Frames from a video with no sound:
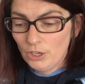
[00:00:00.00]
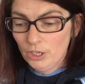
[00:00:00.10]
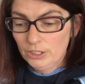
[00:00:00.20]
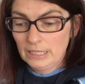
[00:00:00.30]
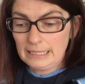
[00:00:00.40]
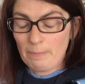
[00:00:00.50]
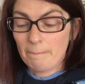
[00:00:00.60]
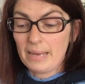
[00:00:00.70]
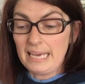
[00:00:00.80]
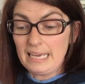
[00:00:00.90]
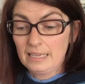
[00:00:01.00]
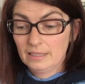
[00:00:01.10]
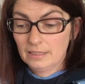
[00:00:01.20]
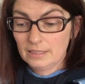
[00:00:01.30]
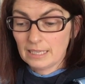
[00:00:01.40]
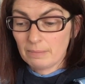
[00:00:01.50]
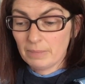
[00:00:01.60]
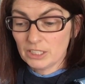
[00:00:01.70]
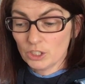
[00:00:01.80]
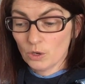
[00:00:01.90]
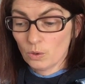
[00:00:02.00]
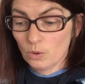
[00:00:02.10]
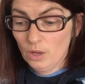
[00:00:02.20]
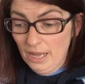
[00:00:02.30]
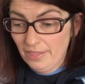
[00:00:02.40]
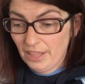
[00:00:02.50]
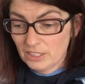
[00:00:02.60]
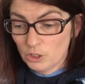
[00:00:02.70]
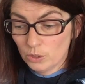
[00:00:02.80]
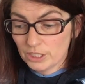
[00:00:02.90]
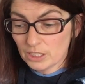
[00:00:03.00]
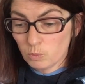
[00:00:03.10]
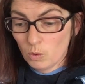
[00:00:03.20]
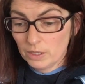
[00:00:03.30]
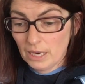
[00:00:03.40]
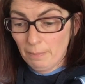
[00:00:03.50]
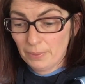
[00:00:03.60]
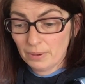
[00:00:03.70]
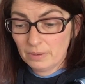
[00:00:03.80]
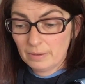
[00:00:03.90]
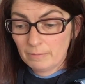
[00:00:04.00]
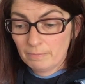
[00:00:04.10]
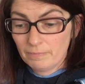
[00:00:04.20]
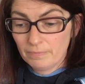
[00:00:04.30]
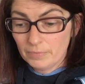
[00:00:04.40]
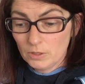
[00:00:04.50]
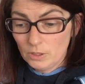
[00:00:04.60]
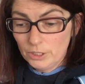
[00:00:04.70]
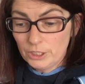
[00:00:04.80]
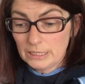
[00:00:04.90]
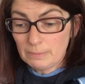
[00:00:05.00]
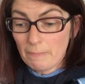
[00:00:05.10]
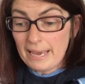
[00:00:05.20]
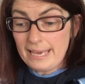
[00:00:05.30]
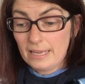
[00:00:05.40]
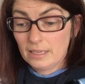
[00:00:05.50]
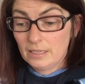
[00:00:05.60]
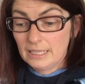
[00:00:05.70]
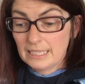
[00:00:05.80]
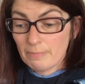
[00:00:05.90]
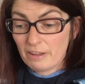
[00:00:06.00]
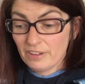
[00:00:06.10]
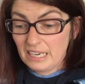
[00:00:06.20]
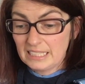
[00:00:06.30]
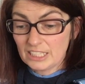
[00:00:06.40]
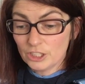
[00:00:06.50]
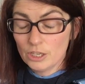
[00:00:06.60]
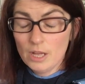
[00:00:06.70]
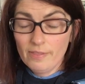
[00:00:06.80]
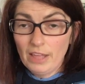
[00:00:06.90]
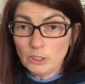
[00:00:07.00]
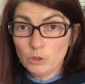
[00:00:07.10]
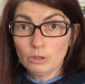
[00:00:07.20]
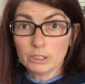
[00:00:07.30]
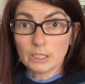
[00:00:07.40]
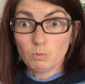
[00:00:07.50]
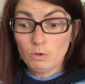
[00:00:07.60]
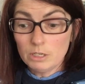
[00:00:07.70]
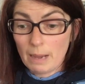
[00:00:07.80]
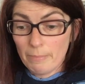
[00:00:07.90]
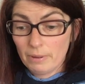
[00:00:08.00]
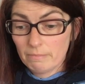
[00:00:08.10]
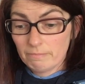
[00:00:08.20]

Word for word: Goodness me, said Mrs. Coco, that tortoise has woken up. Goodness me, said my funny sister, that tortoise has woken up.